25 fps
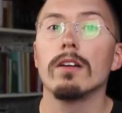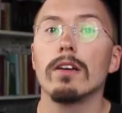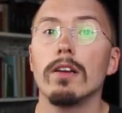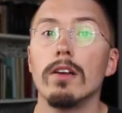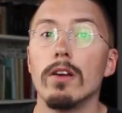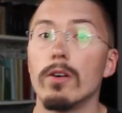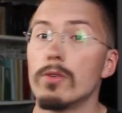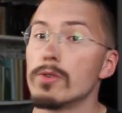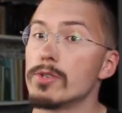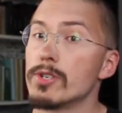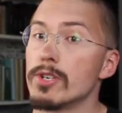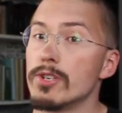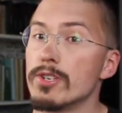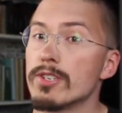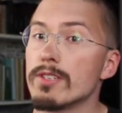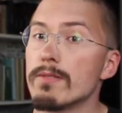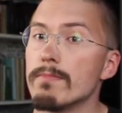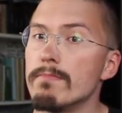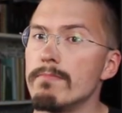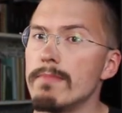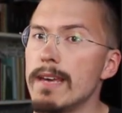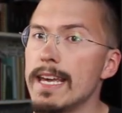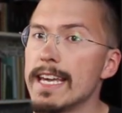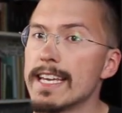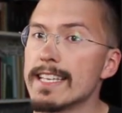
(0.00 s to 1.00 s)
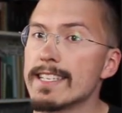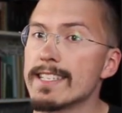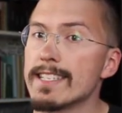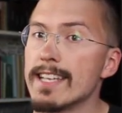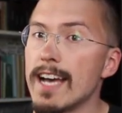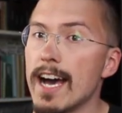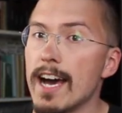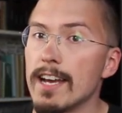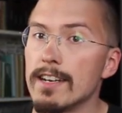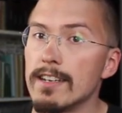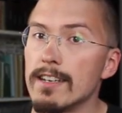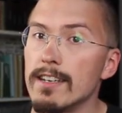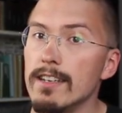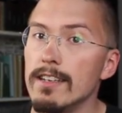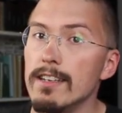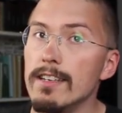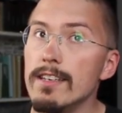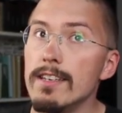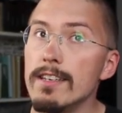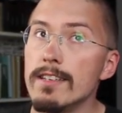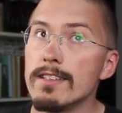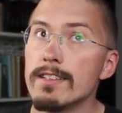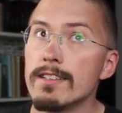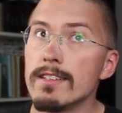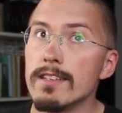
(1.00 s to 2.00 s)
Closures makes that
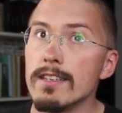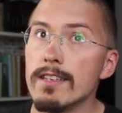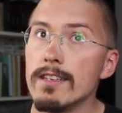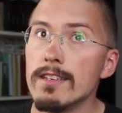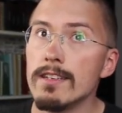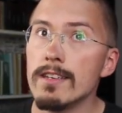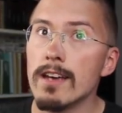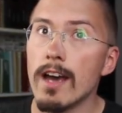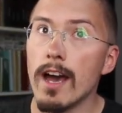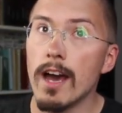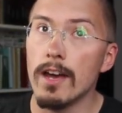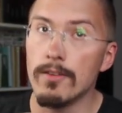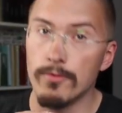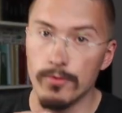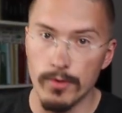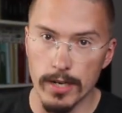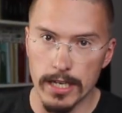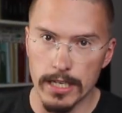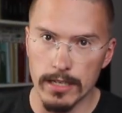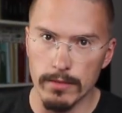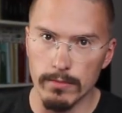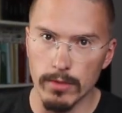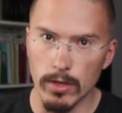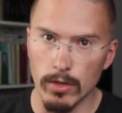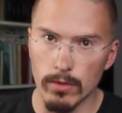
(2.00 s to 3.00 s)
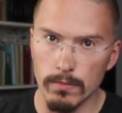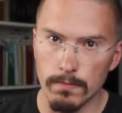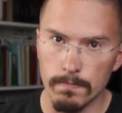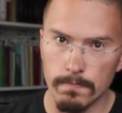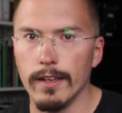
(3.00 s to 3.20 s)
easy and readable.